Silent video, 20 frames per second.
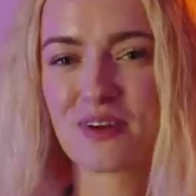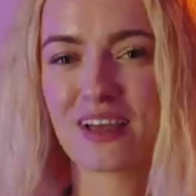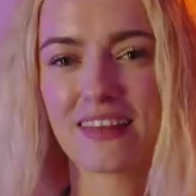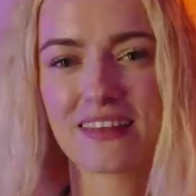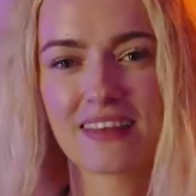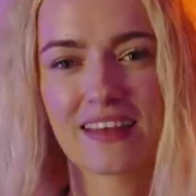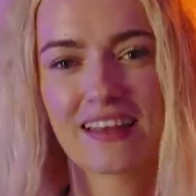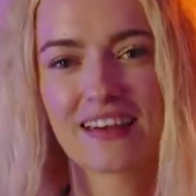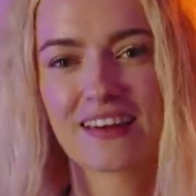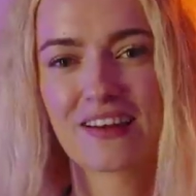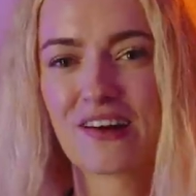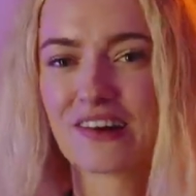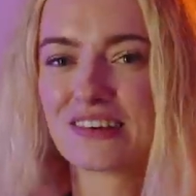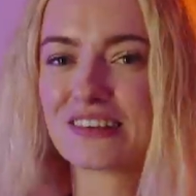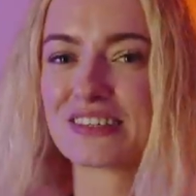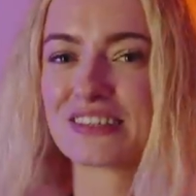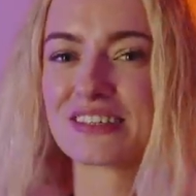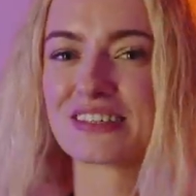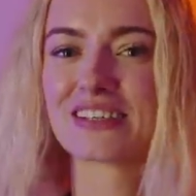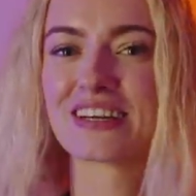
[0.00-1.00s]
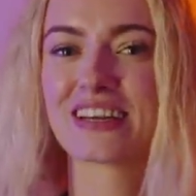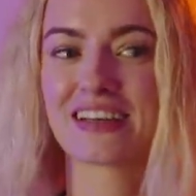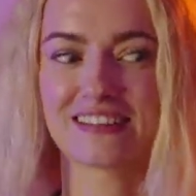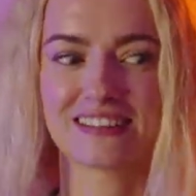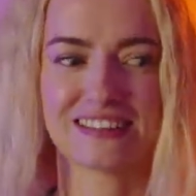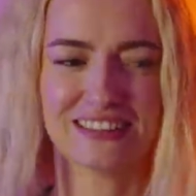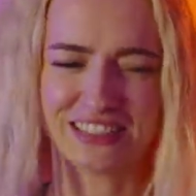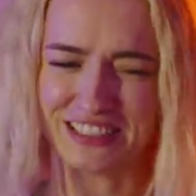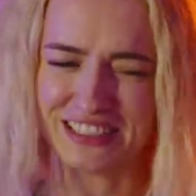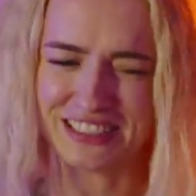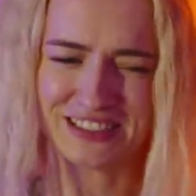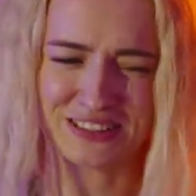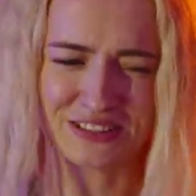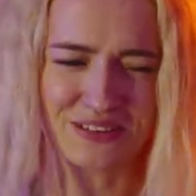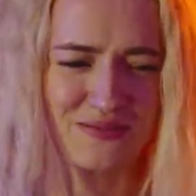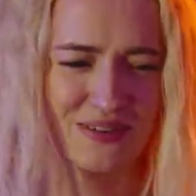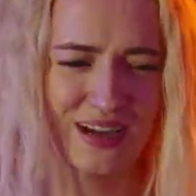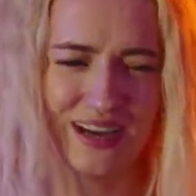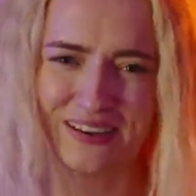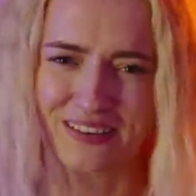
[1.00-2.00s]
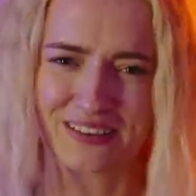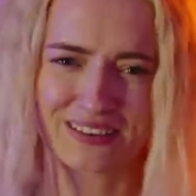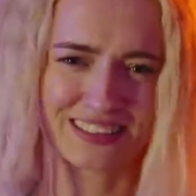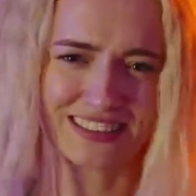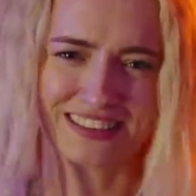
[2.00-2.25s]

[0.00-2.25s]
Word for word: And then under like the G2 banner,